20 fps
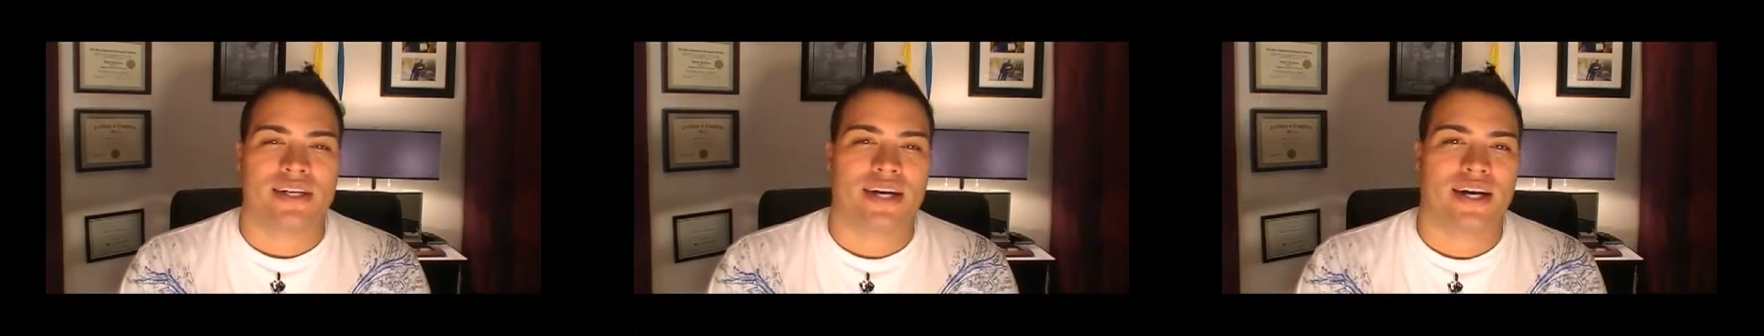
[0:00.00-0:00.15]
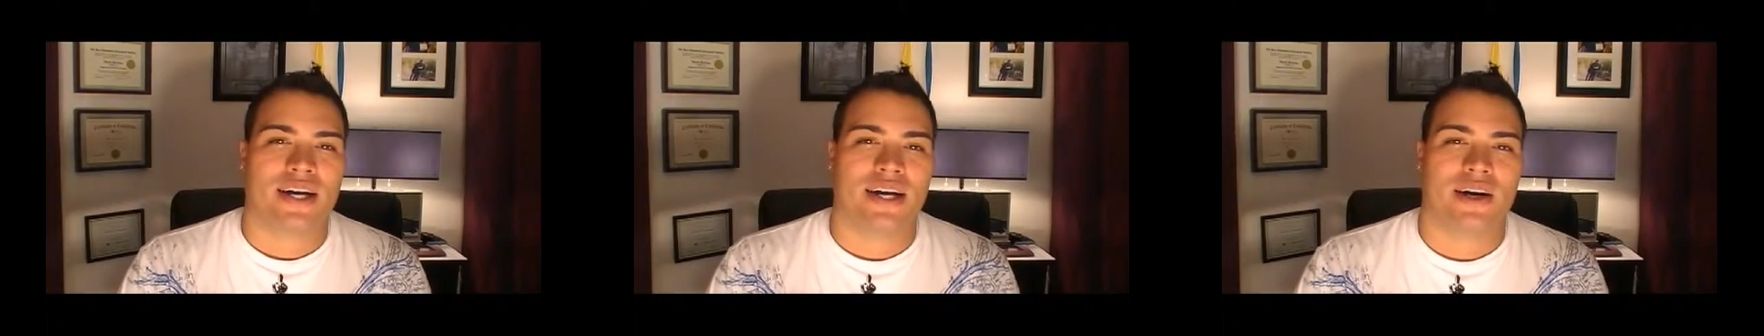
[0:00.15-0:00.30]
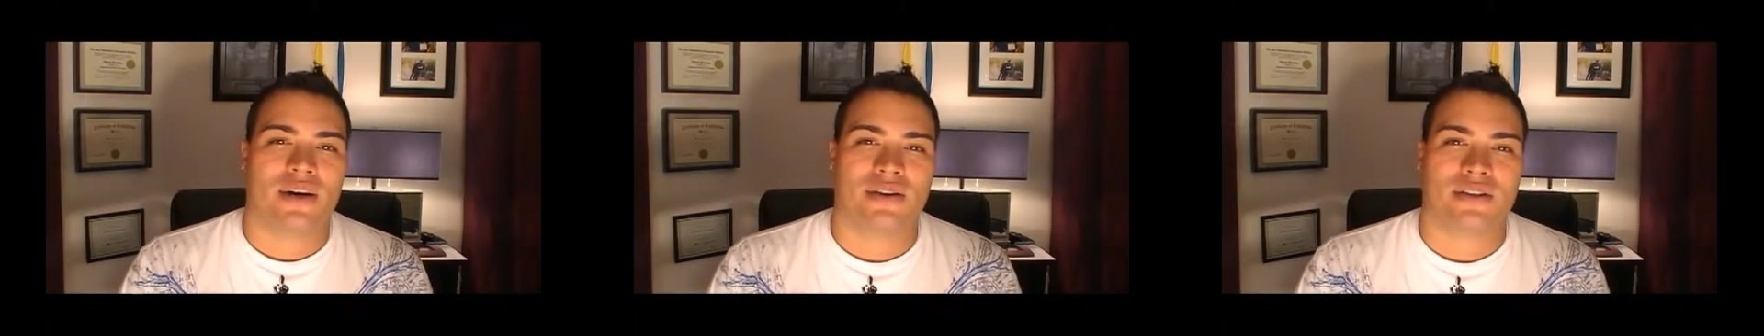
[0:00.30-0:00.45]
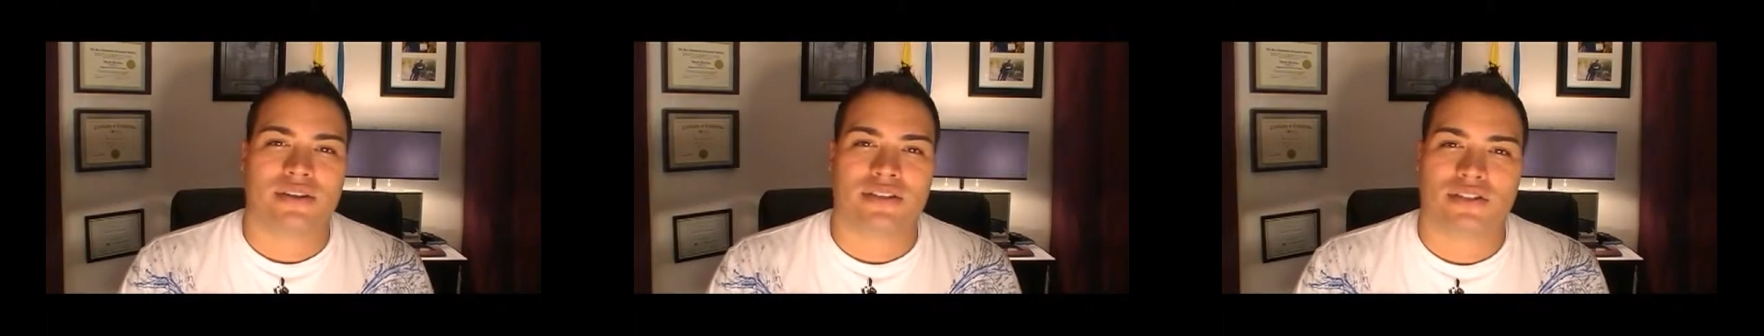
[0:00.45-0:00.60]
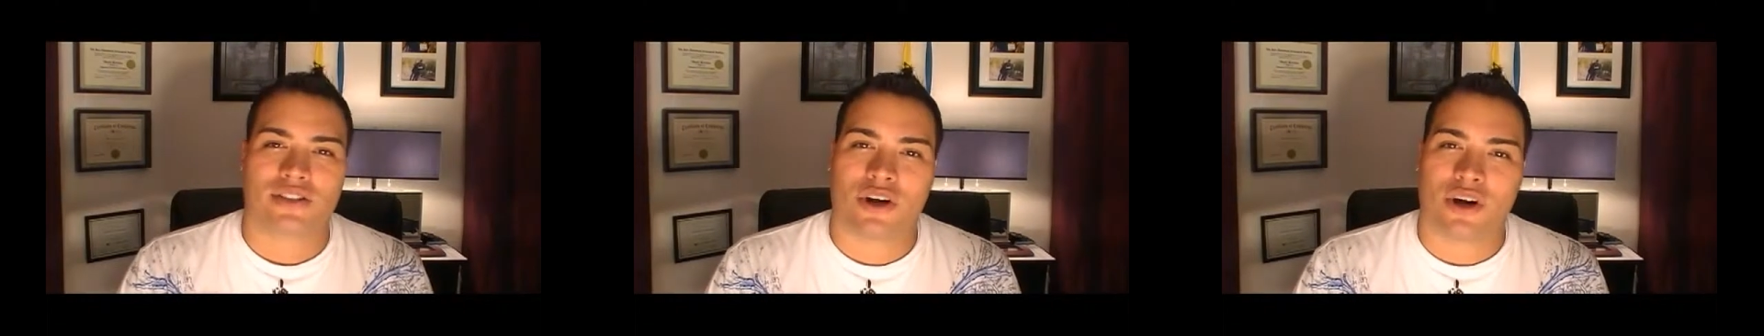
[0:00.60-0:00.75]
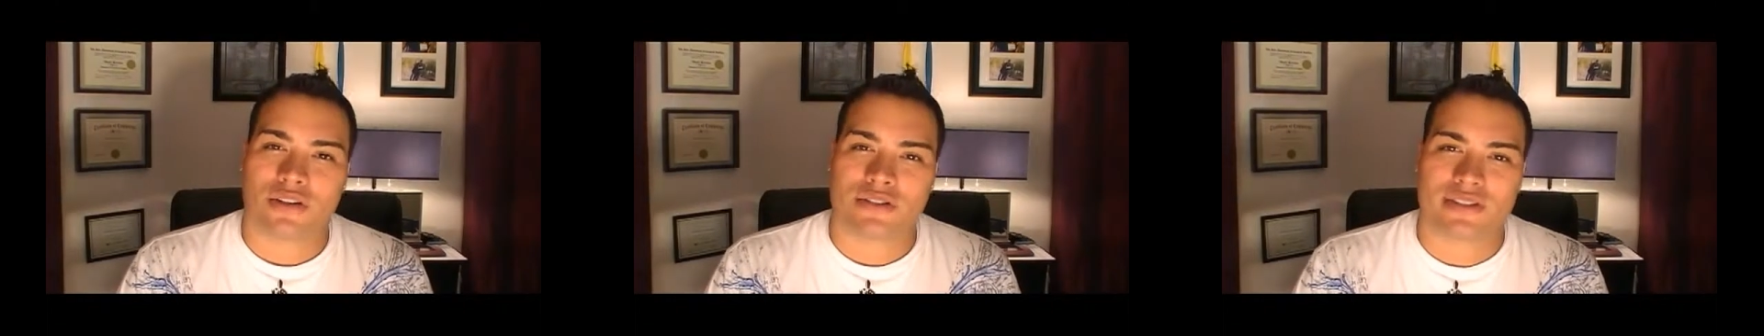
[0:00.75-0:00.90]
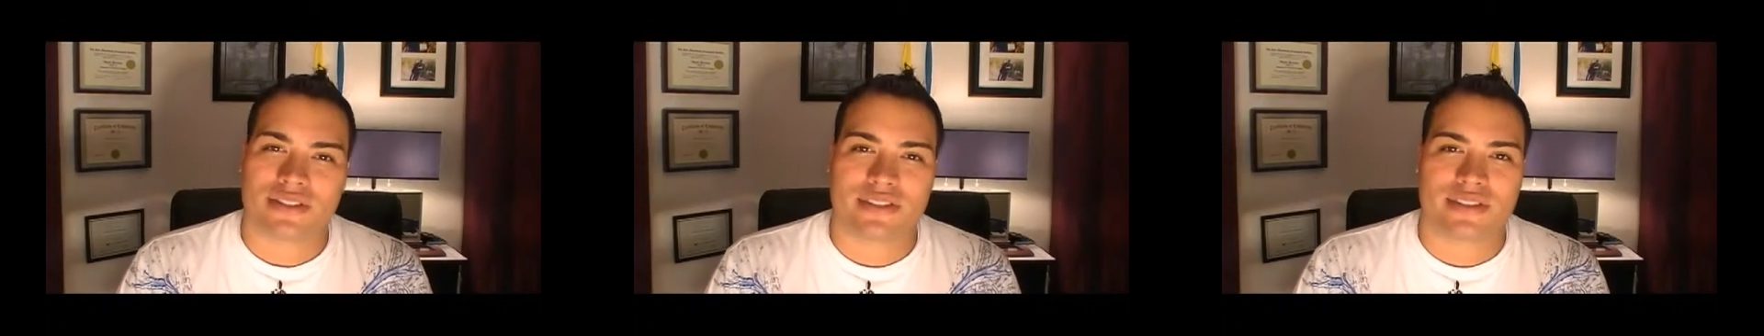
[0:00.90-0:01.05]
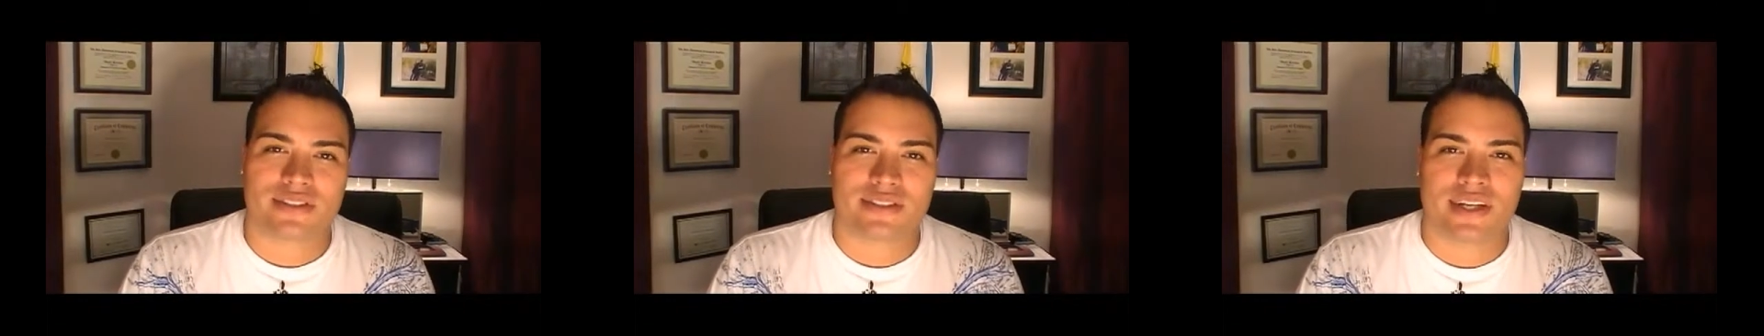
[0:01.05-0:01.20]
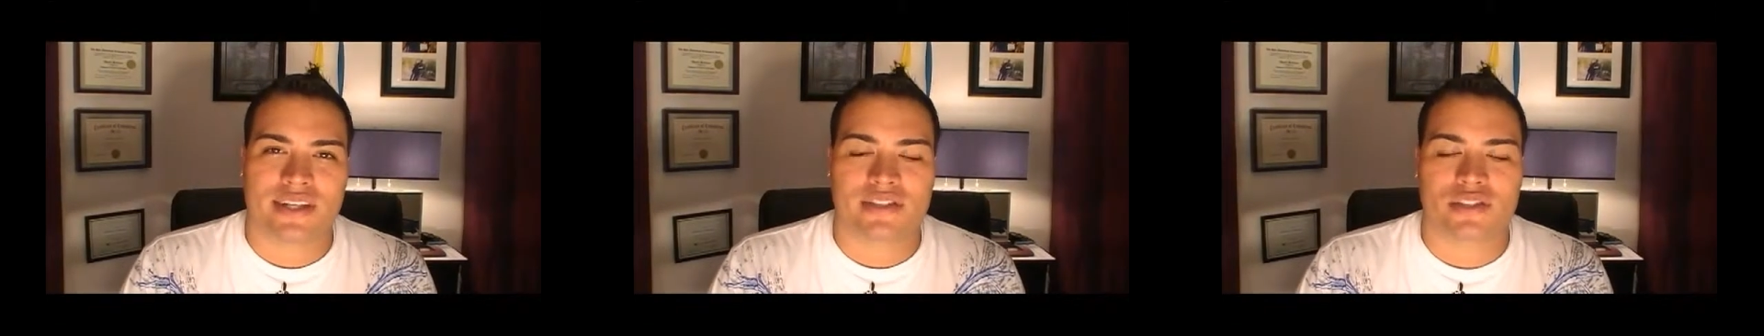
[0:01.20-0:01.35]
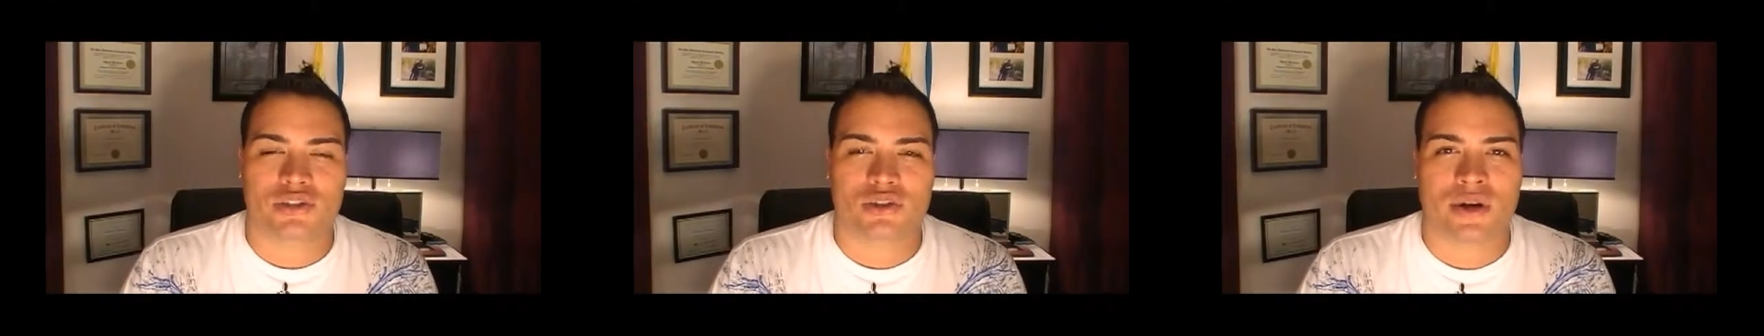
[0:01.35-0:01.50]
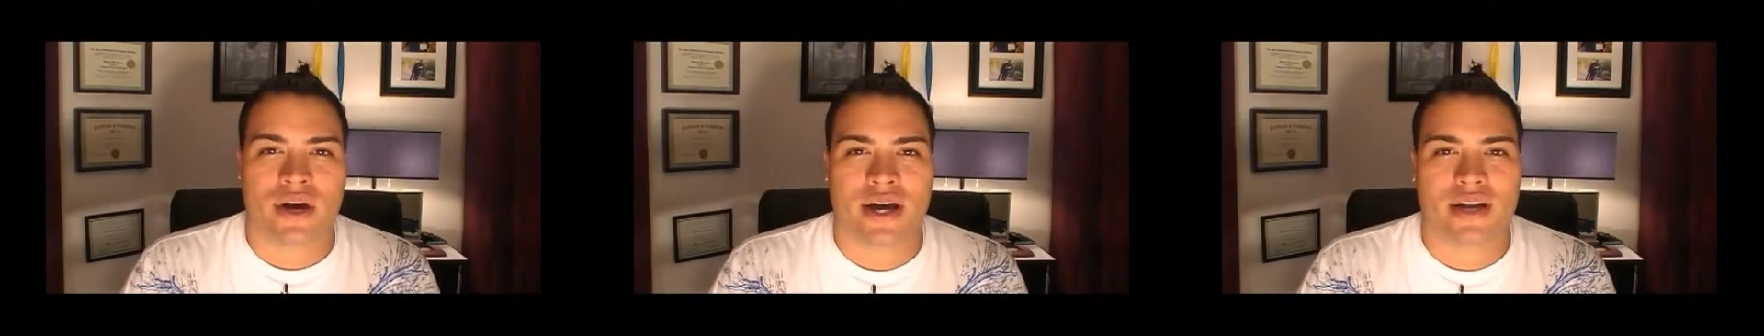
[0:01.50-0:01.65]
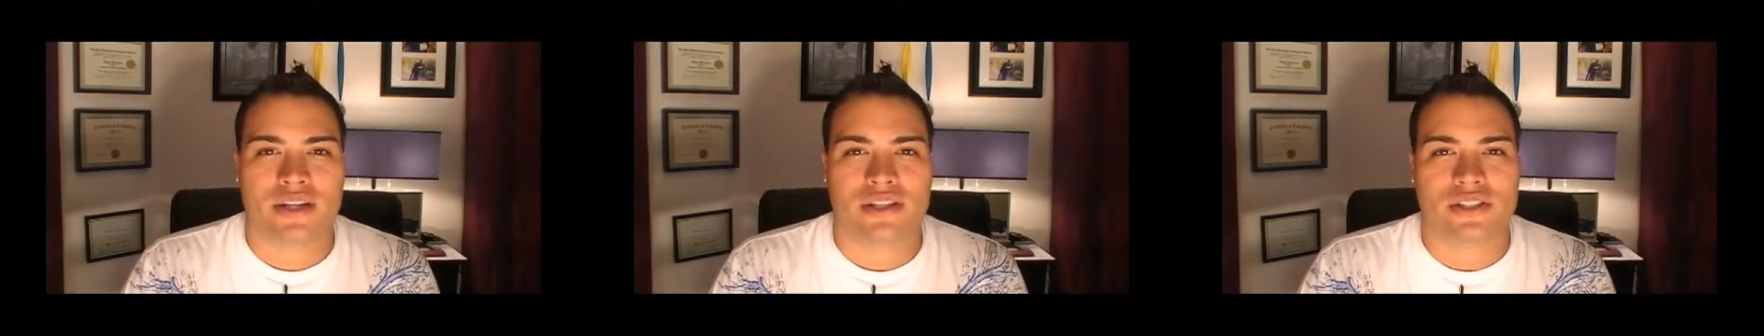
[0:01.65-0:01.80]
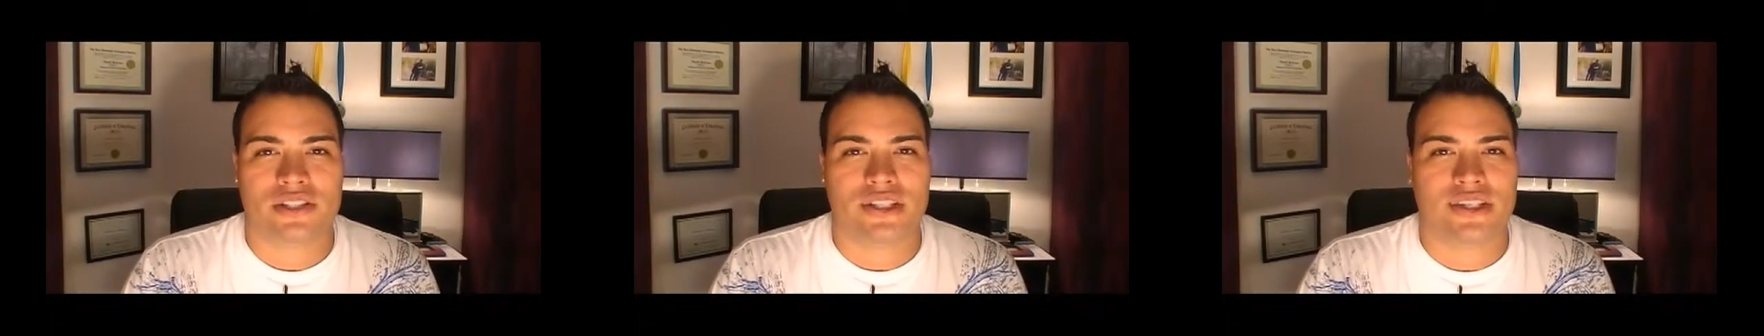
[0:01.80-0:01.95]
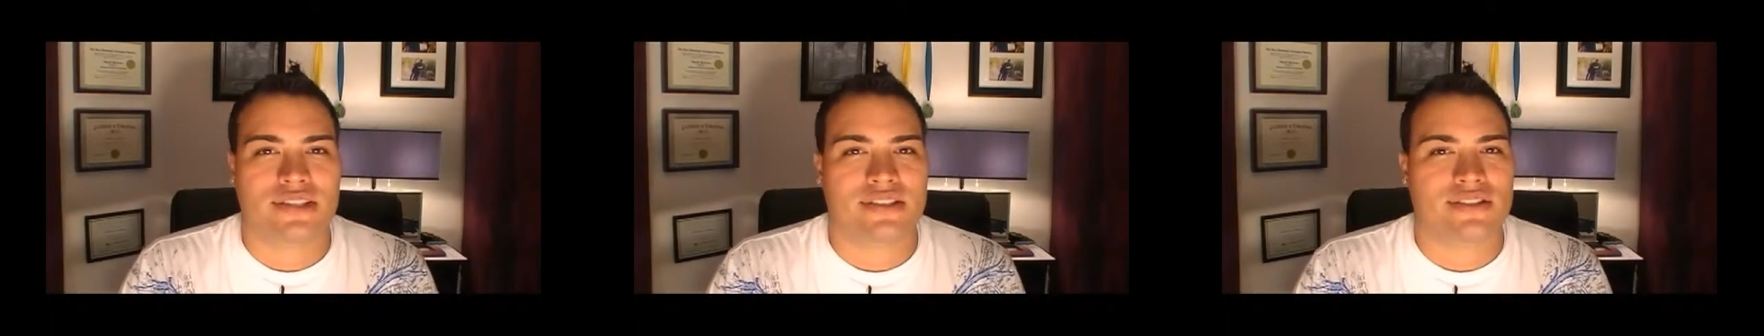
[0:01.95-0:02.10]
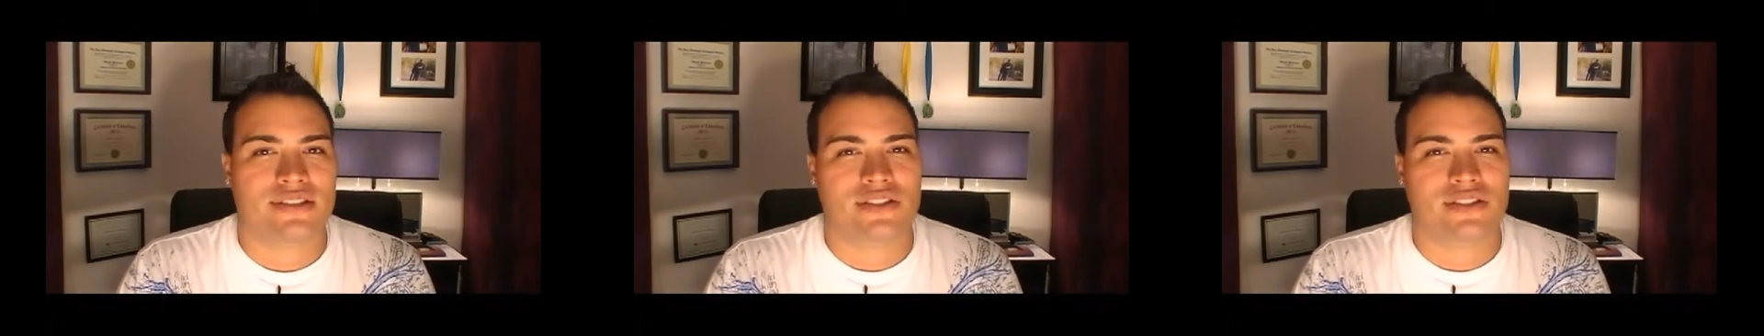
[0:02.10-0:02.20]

Uh, it's called Success Strategies,